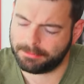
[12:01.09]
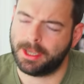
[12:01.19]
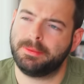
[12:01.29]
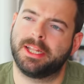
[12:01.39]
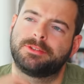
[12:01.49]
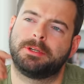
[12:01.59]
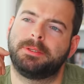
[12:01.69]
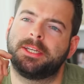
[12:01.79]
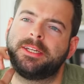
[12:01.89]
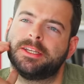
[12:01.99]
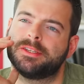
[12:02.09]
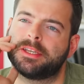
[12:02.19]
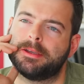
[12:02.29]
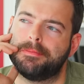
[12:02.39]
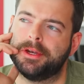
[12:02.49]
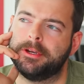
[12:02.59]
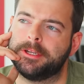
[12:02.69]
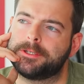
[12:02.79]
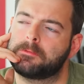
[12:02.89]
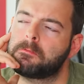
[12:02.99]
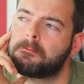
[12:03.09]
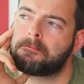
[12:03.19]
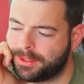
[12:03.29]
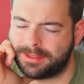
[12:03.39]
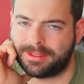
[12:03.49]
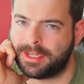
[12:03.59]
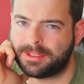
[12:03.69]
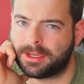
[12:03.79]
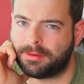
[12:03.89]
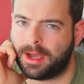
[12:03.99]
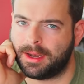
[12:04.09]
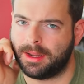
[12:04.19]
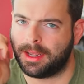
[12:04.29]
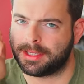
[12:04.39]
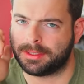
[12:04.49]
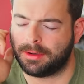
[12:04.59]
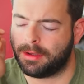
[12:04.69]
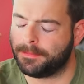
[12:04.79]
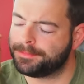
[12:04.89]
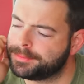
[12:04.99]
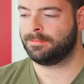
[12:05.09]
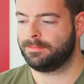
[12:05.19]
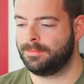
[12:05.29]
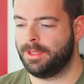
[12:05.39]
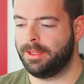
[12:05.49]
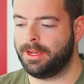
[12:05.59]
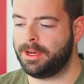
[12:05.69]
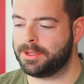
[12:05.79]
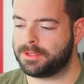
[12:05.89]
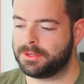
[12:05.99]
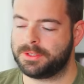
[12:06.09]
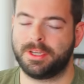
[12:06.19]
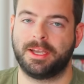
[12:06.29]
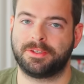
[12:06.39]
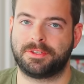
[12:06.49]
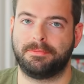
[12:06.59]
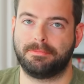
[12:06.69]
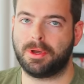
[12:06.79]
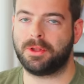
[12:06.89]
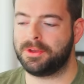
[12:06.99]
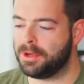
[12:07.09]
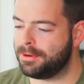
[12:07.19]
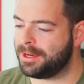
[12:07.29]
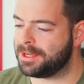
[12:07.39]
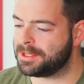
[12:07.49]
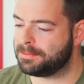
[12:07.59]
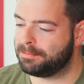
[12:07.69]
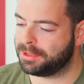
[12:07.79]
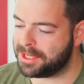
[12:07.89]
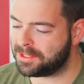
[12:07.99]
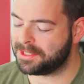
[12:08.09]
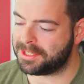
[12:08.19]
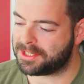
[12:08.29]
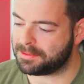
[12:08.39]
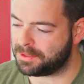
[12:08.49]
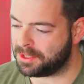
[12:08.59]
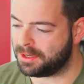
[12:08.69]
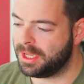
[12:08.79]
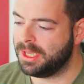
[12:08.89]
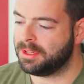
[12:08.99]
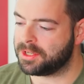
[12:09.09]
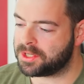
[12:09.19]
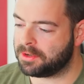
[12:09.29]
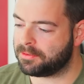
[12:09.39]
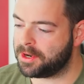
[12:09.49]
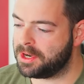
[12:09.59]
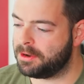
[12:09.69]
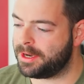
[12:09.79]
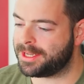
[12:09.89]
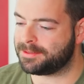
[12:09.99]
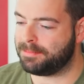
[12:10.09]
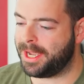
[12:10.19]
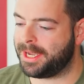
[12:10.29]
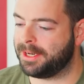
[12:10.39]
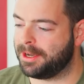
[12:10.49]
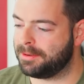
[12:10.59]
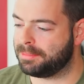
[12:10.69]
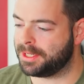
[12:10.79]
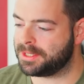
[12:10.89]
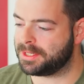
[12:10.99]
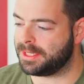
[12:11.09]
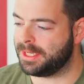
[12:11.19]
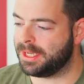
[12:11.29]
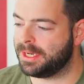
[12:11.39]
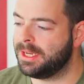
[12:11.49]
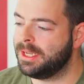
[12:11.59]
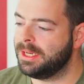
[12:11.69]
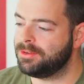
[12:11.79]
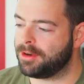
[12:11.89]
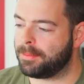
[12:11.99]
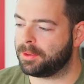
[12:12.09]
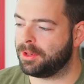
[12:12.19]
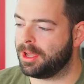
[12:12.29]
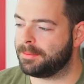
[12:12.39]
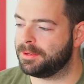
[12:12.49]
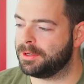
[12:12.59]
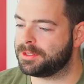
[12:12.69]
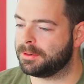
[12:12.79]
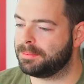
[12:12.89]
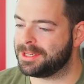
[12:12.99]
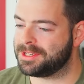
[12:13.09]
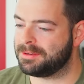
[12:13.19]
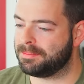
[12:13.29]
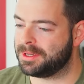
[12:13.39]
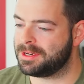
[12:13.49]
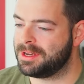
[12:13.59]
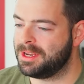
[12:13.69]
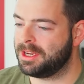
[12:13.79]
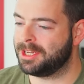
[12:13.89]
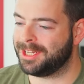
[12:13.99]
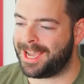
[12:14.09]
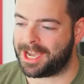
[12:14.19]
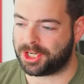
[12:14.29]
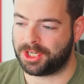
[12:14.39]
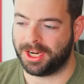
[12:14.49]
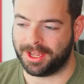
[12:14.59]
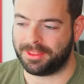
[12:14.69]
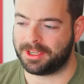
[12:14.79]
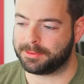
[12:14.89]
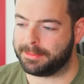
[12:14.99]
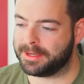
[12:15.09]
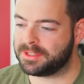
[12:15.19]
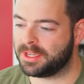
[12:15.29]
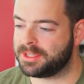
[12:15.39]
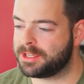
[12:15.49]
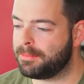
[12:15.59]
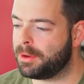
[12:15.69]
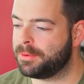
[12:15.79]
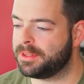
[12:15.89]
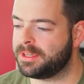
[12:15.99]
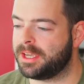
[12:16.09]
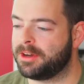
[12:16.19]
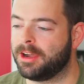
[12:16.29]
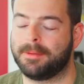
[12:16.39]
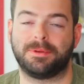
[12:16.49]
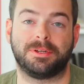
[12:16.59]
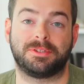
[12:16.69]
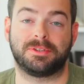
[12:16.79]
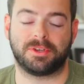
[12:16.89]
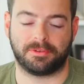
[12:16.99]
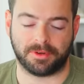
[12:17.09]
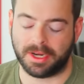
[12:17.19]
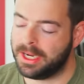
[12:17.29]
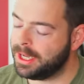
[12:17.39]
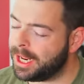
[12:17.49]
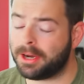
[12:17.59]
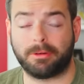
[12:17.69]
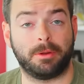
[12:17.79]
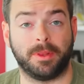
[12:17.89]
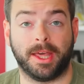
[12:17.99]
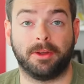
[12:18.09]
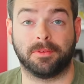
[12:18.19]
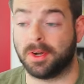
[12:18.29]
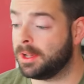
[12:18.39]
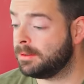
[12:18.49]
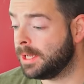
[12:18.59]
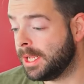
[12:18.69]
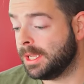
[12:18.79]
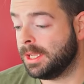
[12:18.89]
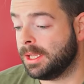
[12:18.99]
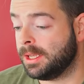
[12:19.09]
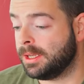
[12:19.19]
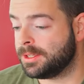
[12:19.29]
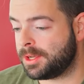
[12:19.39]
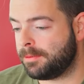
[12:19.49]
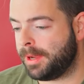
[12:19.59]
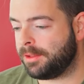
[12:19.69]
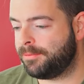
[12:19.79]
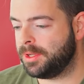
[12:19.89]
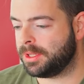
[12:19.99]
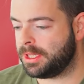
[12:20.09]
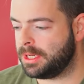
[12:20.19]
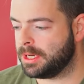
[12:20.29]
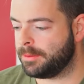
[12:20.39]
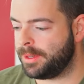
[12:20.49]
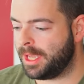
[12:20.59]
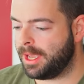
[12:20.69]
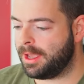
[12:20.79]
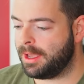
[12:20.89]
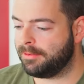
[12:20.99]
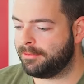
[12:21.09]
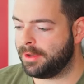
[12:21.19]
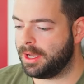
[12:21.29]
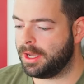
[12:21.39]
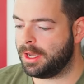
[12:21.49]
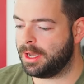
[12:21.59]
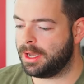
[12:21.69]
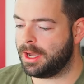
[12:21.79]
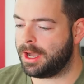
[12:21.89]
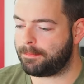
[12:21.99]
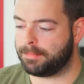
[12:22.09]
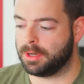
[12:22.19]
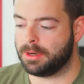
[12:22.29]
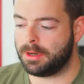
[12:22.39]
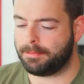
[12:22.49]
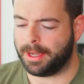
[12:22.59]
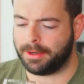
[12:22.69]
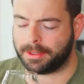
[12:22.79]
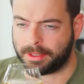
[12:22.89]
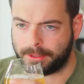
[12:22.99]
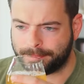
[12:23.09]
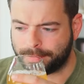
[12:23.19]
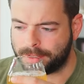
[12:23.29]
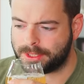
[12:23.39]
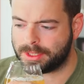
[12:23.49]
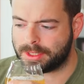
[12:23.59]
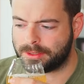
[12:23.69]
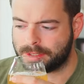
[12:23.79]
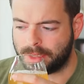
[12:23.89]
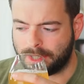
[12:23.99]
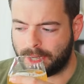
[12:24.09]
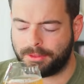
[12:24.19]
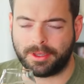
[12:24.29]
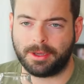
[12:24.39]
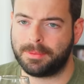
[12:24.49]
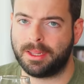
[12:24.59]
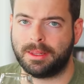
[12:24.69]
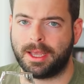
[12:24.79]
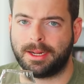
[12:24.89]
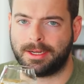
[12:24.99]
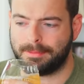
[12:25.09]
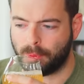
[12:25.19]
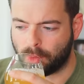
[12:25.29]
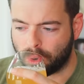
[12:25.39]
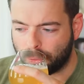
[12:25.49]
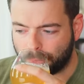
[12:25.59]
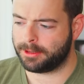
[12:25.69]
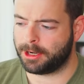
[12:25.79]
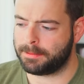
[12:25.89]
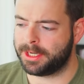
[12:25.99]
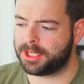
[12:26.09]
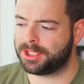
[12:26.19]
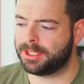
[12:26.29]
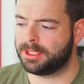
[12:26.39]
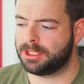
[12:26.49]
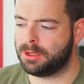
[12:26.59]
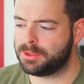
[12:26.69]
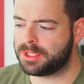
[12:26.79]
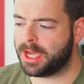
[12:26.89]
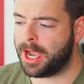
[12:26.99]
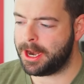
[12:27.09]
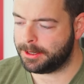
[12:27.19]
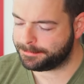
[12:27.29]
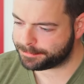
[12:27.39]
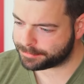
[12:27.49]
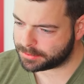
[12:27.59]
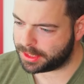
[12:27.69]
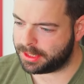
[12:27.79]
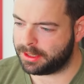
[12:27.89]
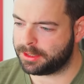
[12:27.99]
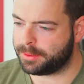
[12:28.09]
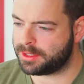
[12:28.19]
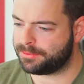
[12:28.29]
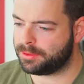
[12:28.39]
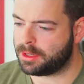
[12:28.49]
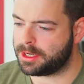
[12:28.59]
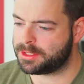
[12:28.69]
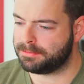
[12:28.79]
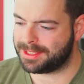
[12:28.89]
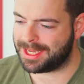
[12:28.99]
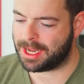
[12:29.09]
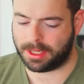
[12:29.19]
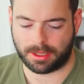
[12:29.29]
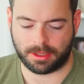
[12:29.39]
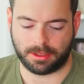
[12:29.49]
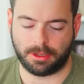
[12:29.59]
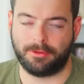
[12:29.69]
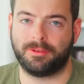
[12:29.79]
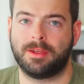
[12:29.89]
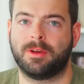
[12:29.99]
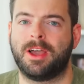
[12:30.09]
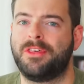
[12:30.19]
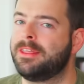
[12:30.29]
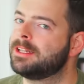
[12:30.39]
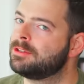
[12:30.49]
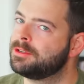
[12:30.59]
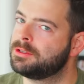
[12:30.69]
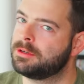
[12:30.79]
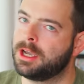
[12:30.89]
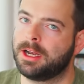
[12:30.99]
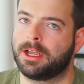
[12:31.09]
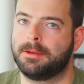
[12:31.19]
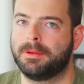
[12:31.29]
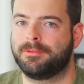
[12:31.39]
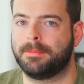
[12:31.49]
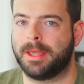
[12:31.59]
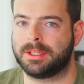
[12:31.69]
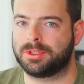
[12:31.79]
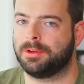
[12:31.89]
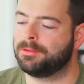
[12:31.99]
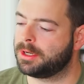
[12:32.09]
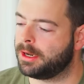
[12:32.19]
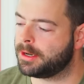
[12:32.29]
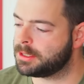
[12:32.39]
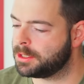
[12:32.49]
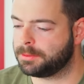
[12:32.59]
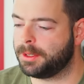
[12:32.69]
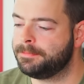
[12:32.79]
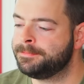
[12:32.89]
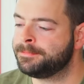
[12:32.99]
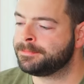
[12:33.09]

Maybe that's what I'm getting as like a bitterness doesn't taste like rotten eggs at all. And then he also says the malt note is pleasantly subdued, the sulfury note is back and unpleasant again. Tropical hop notes are pleasant but clash, I think is what he meant to say, somewhat with the danker hop notes and sulfur. And I agree with that overall. So mouthfeel here, we have uh, hop burn, apparently, which is interesting. I don't think I'm getting that anymore. Carbonation on the low side, and then otherwise flaws, metallic, low flavor. I think that's also kind of coming from that sulfur character as well.